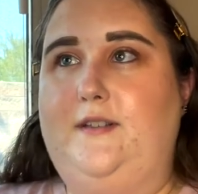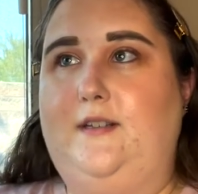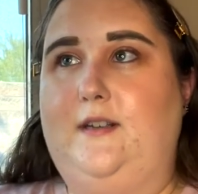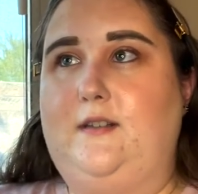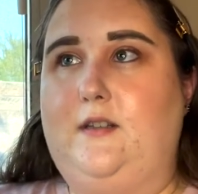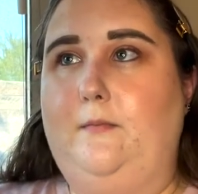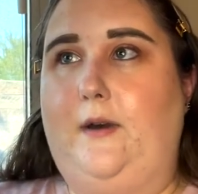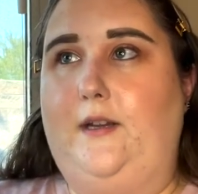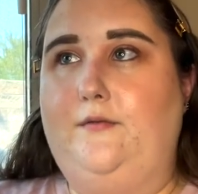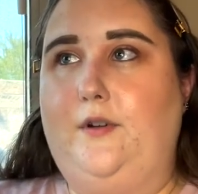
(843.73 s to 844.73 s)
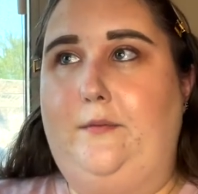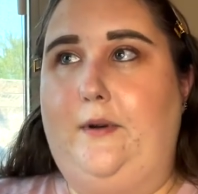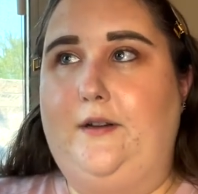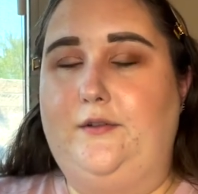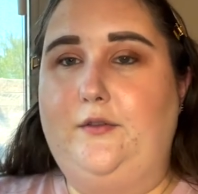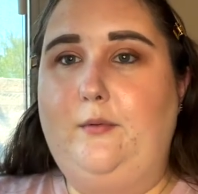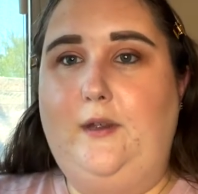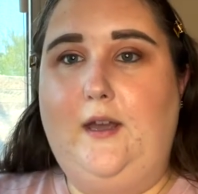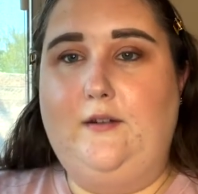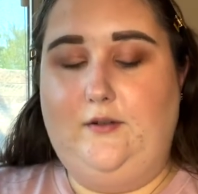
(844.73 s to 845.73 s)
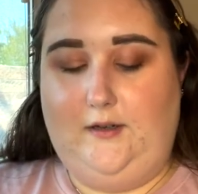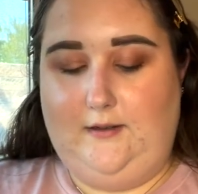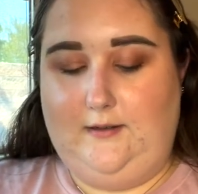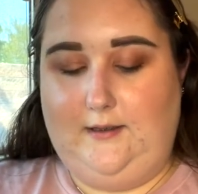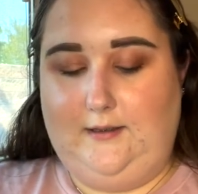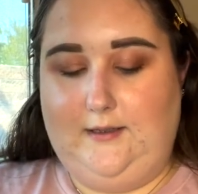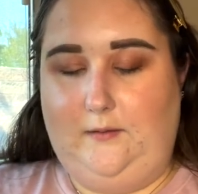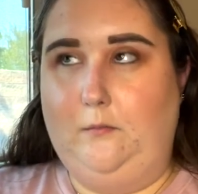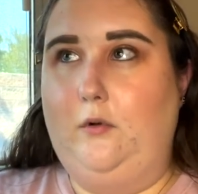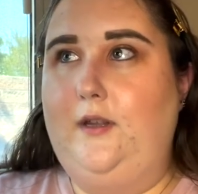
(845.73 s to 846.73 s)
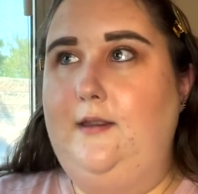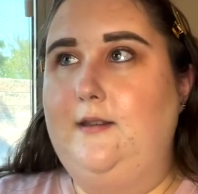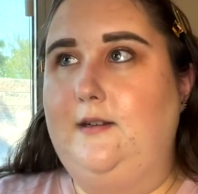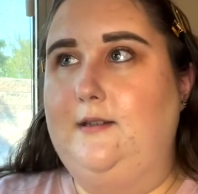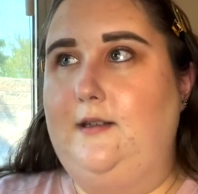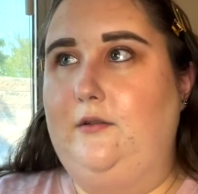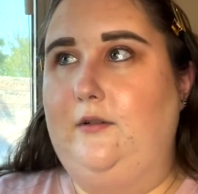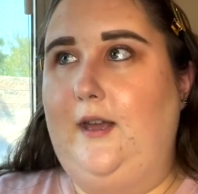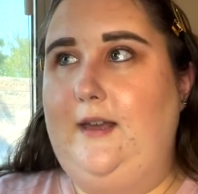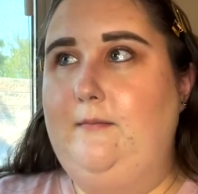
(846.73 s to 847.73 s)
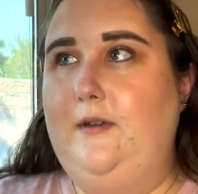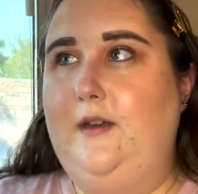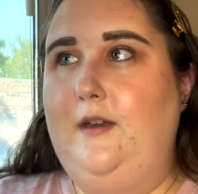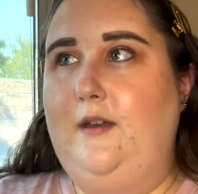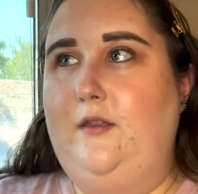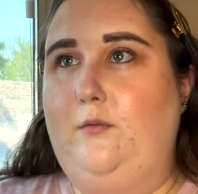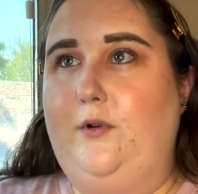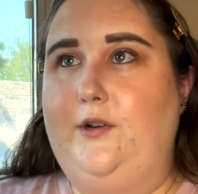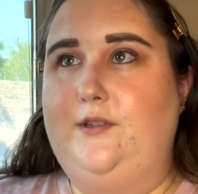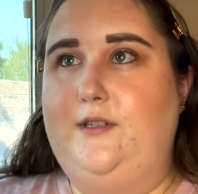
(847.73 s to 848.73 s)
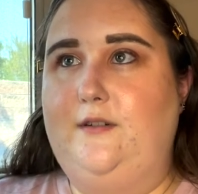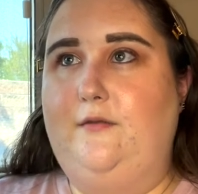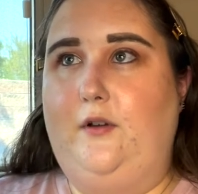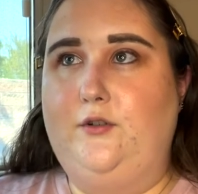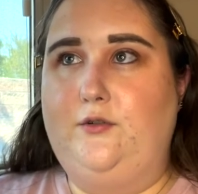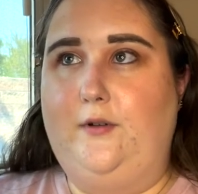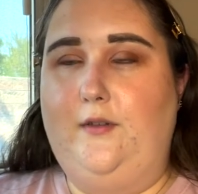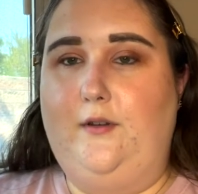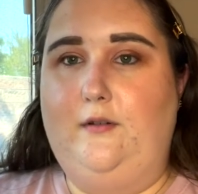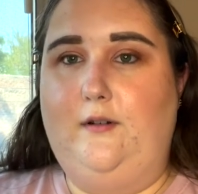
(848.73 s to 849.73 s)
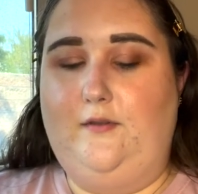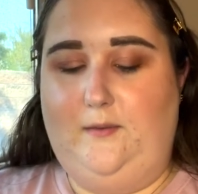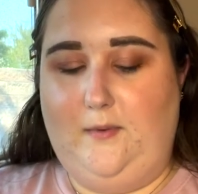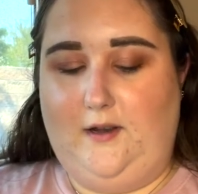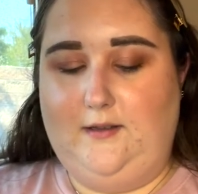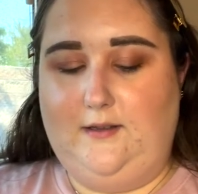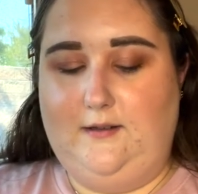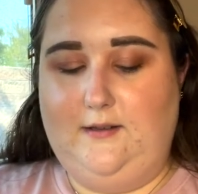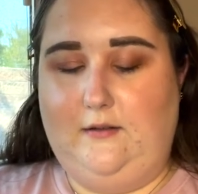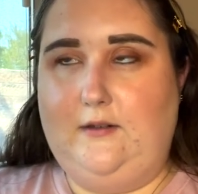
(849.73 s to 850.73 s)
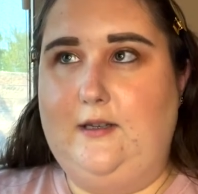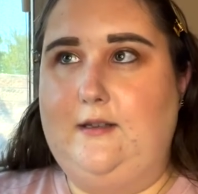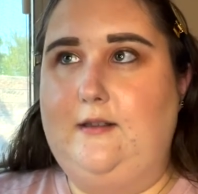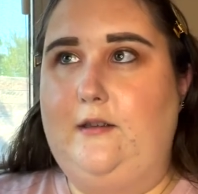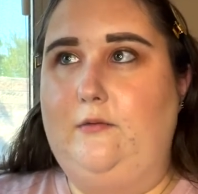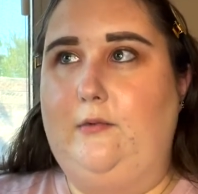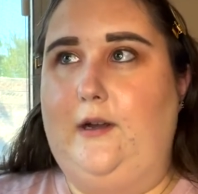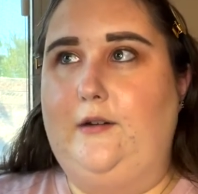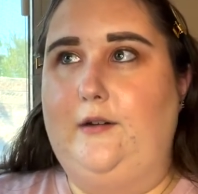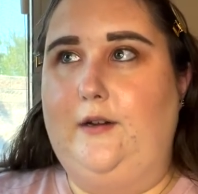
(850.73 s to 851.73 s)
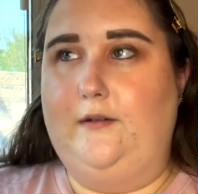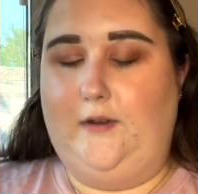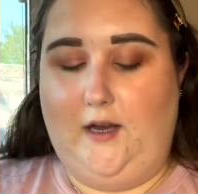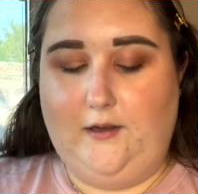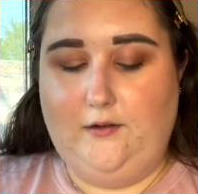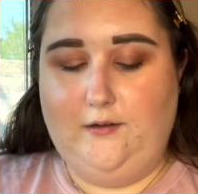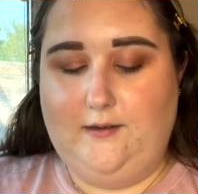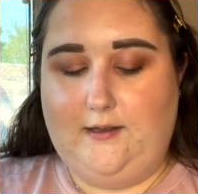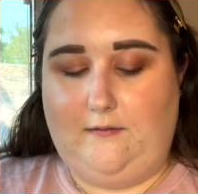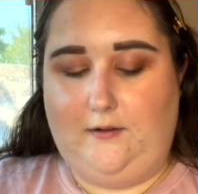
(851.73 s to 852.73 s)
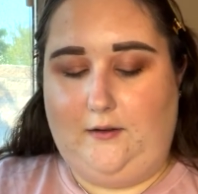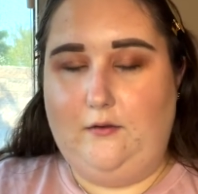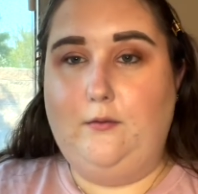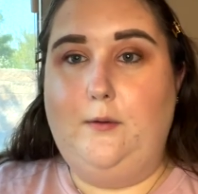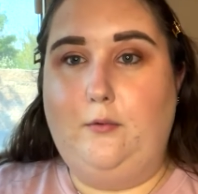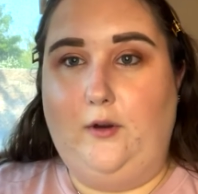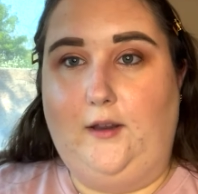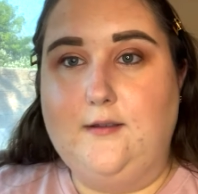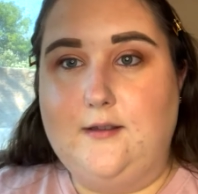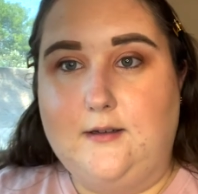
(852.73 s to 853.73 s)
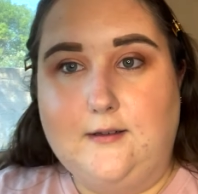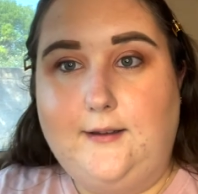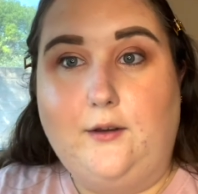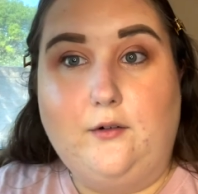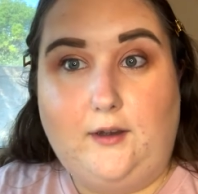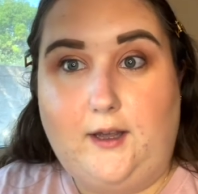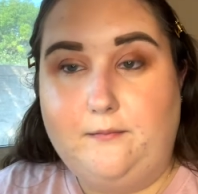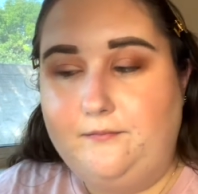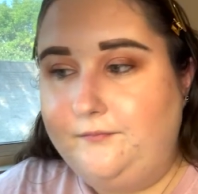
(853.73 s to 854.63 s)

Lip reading: and Knicks combined for a record 316 points in a single game. The Warriors did fall short, though, of the Boston Celtics' then record of 173 points in a single game.